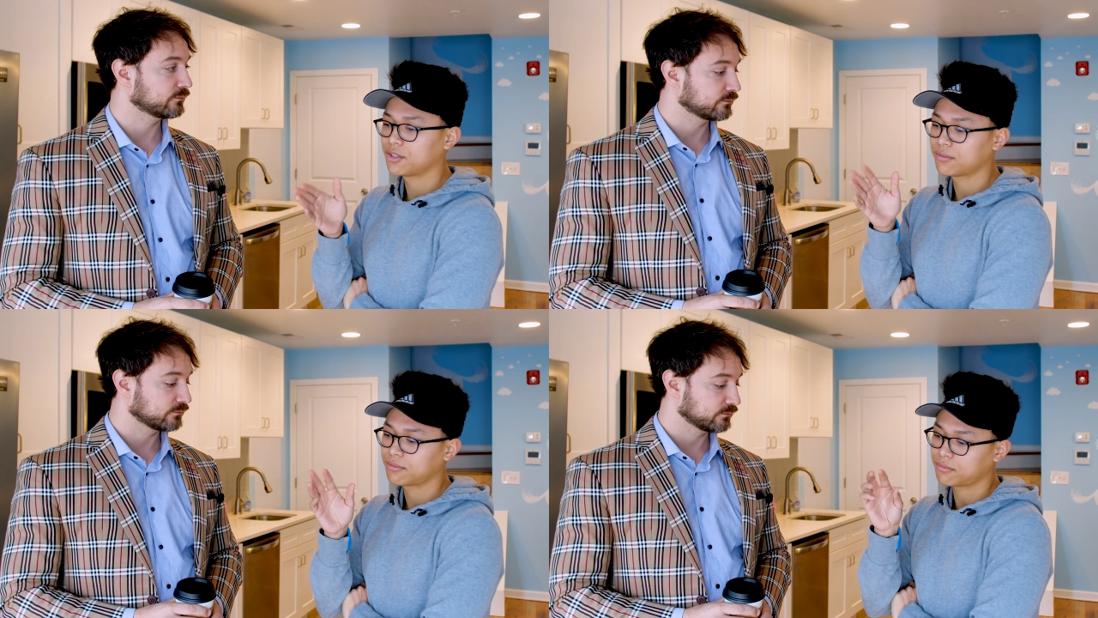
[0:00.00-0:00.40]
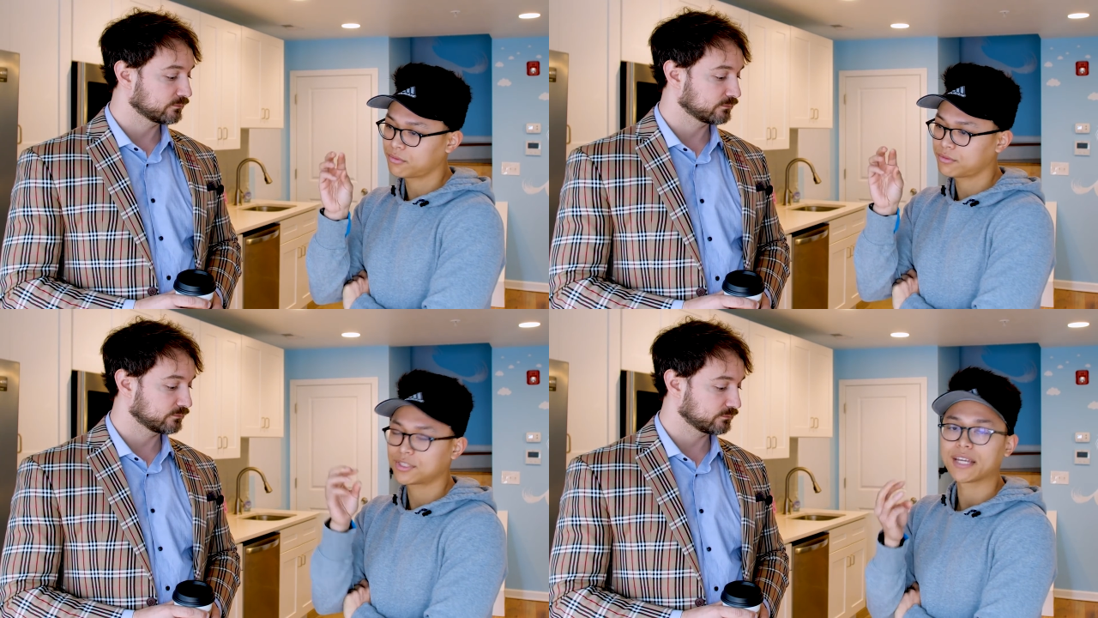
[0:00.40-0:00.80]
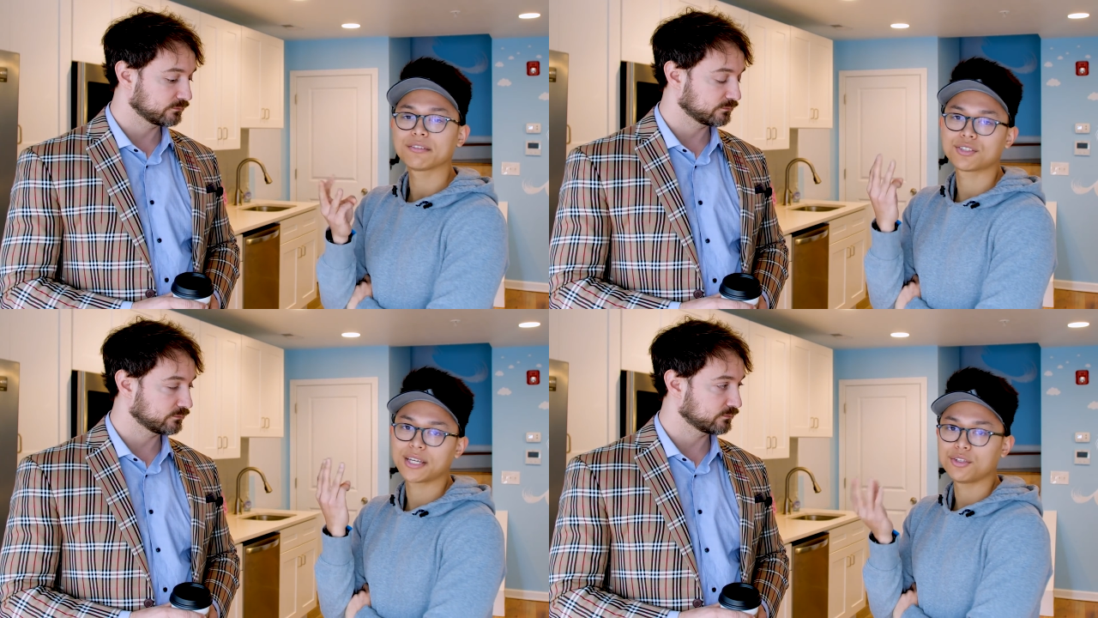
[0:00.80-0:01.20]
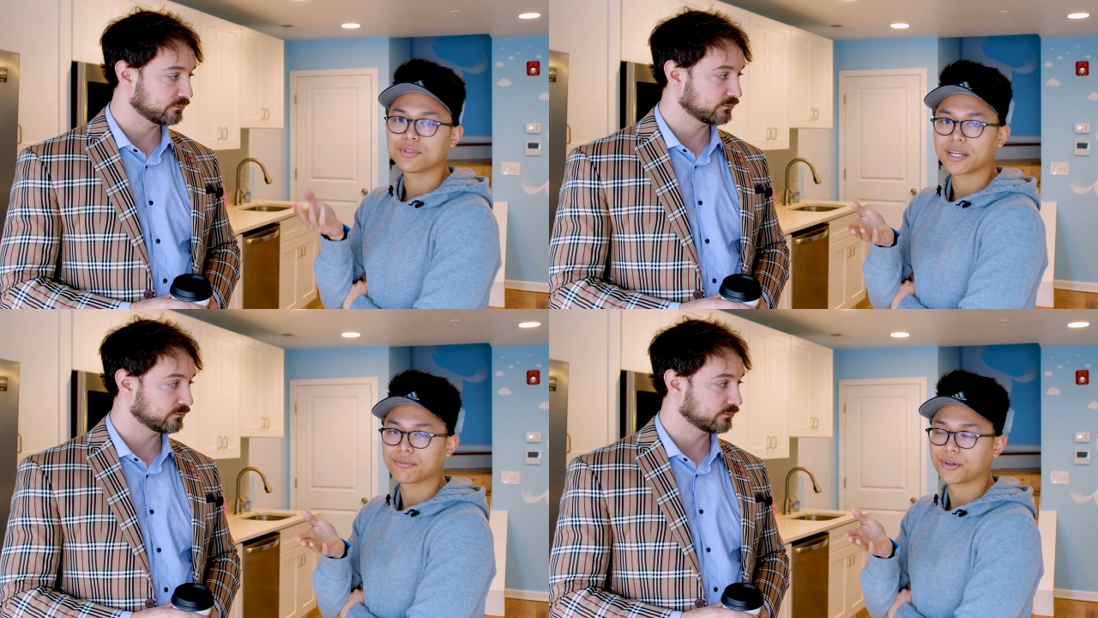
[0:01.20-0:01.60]
Speaker 1: you say say
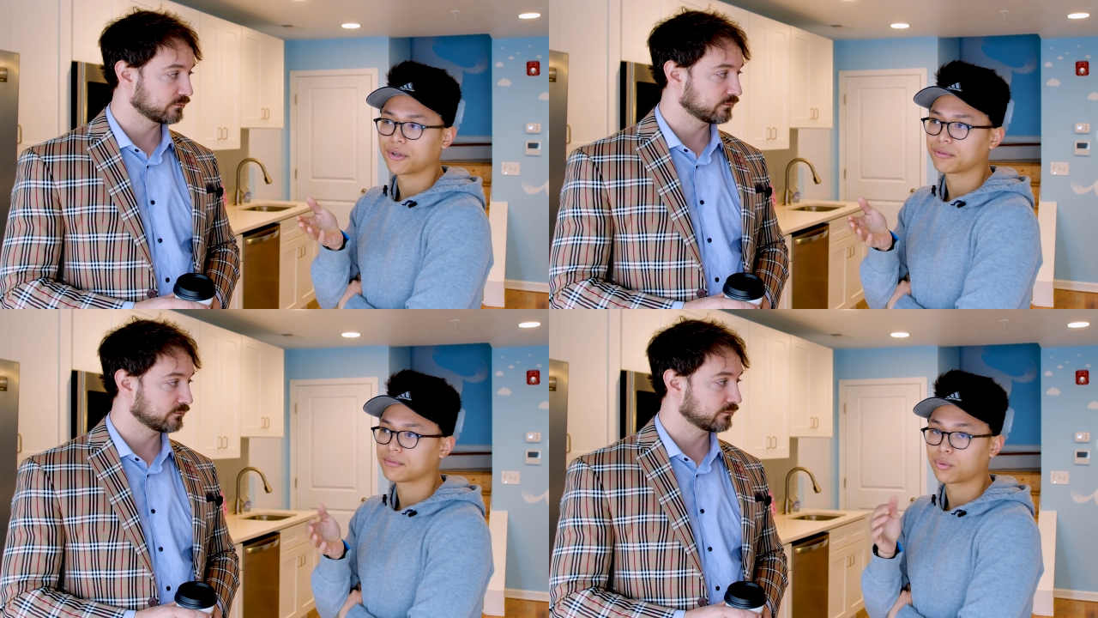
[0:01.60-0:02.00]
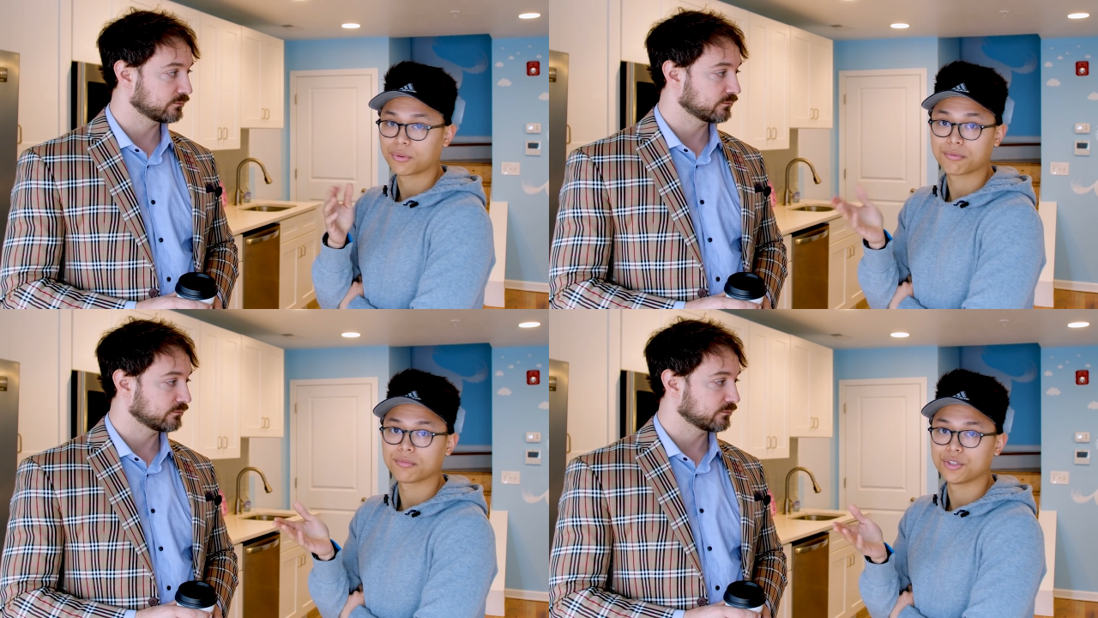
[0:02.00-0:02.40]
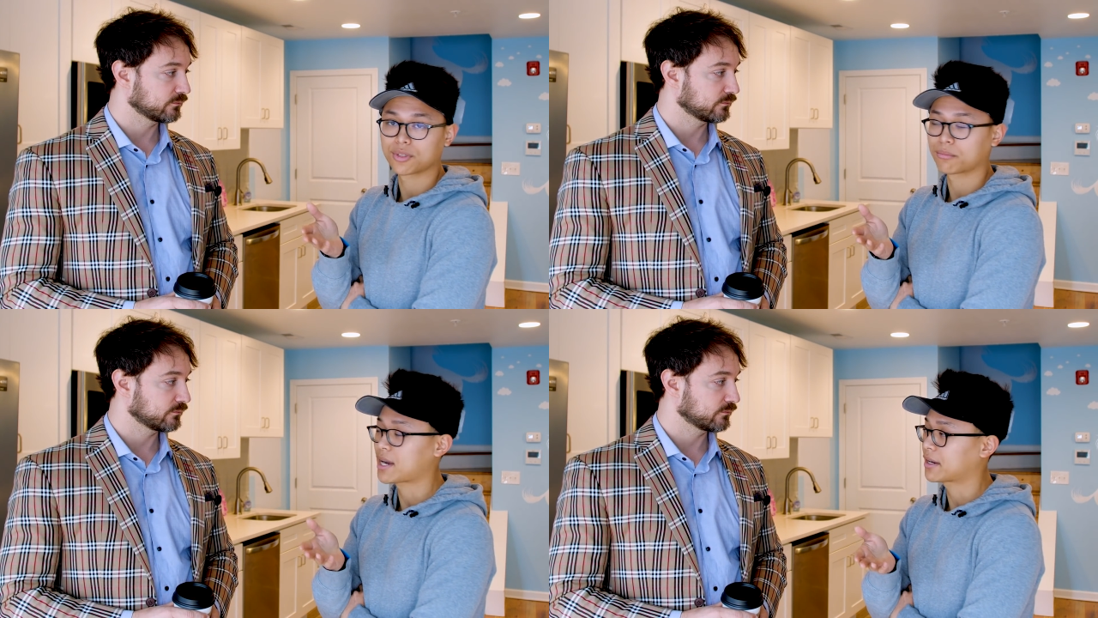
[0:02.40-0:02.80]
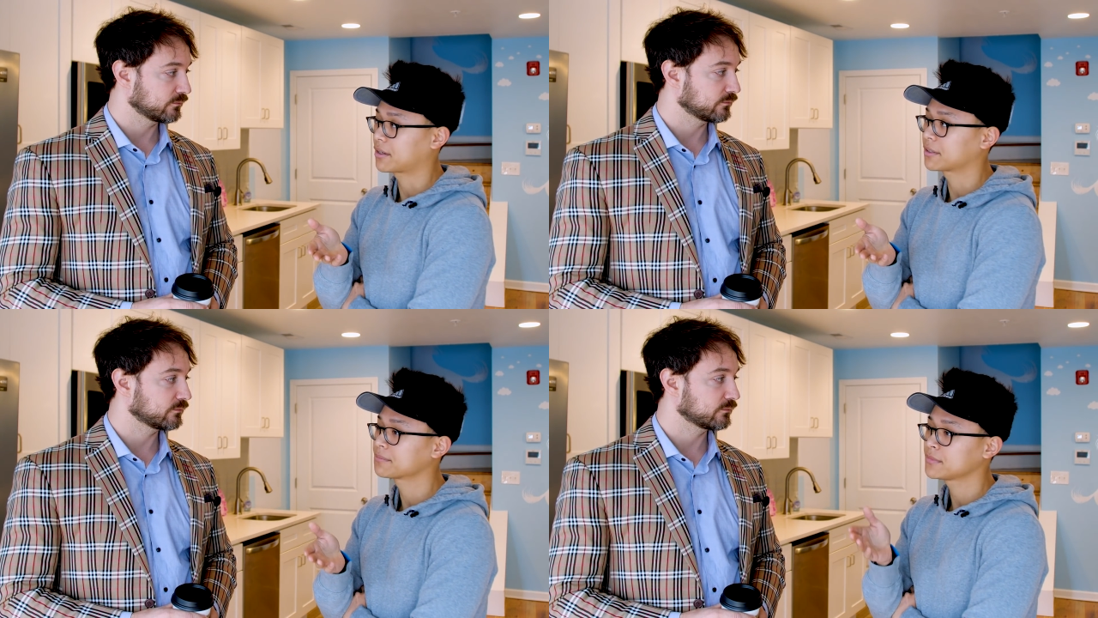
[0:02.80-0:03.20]
you take a photo with using
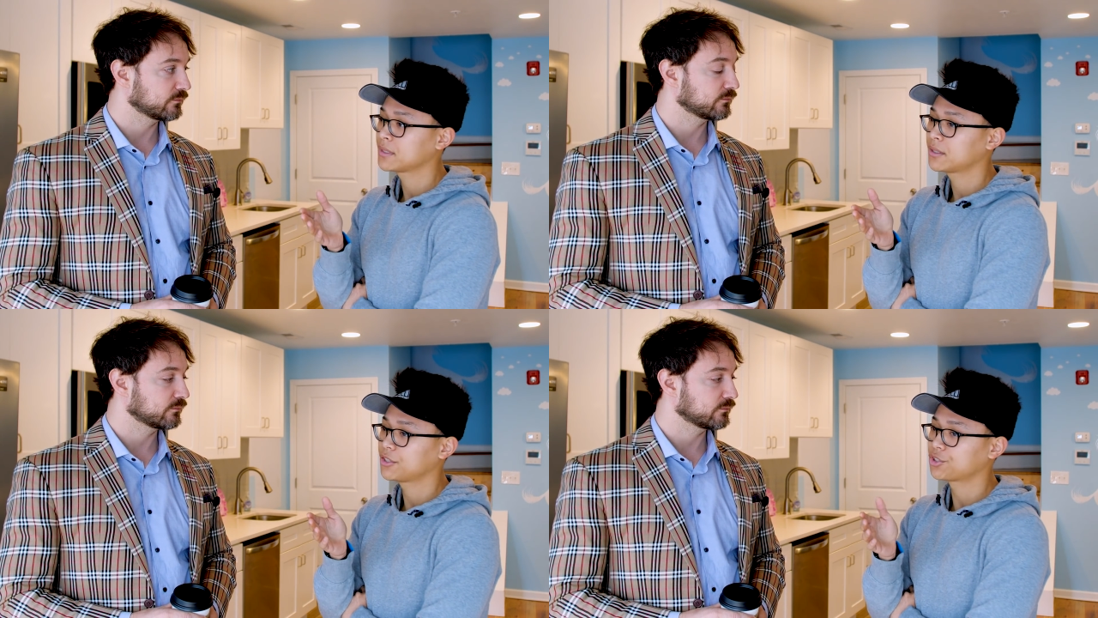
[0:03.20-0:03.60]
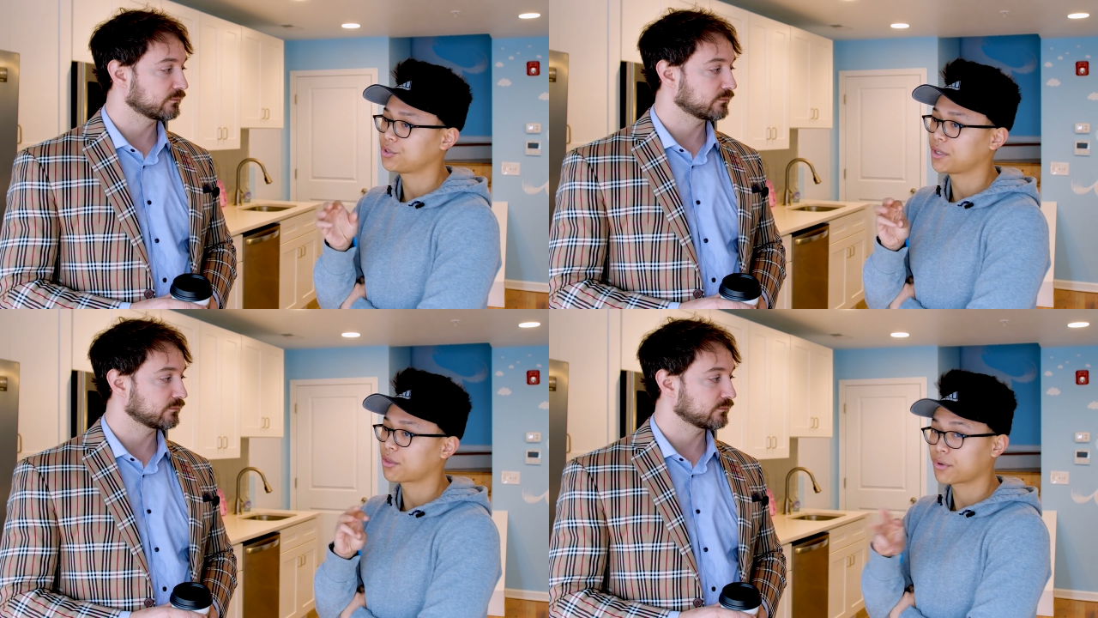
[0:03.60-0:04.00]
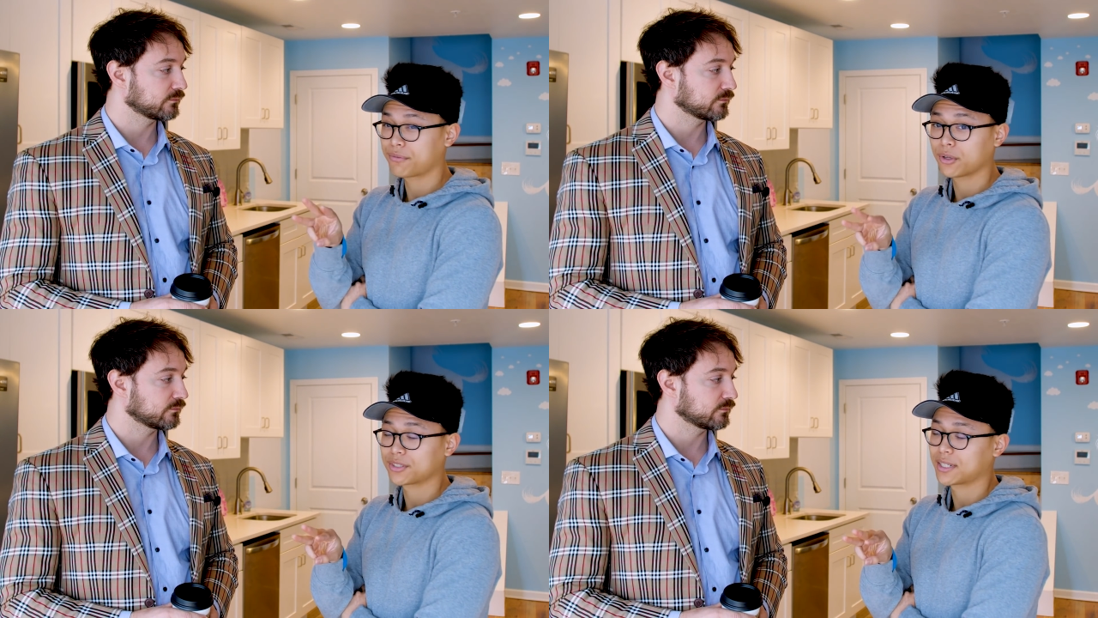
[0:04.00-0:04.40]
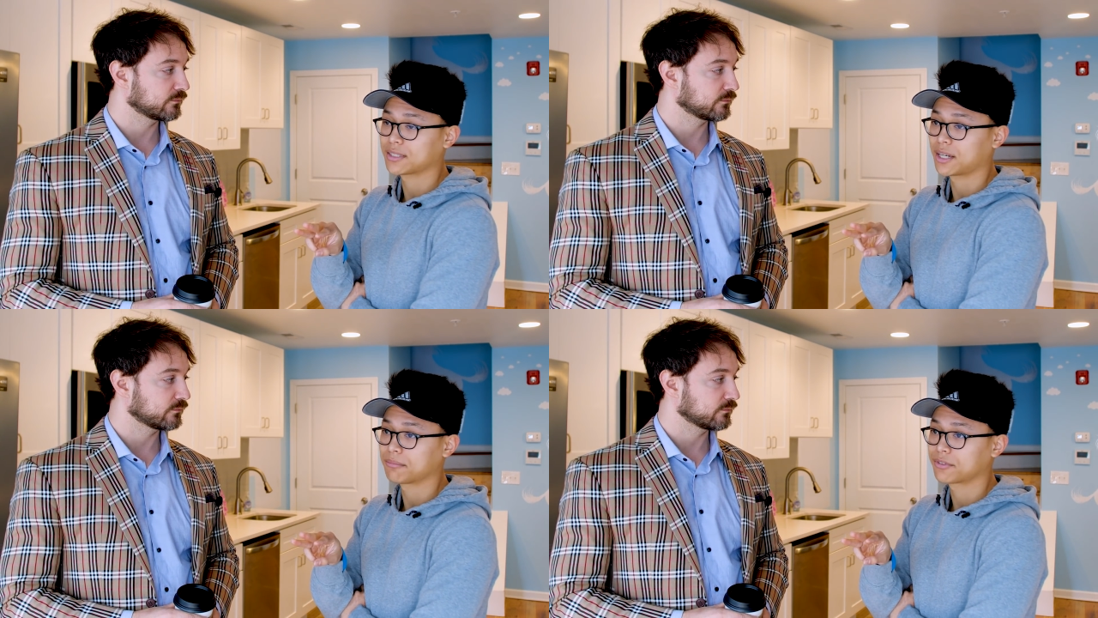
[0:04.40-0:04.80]
bracketing. You're shooting three photos at a time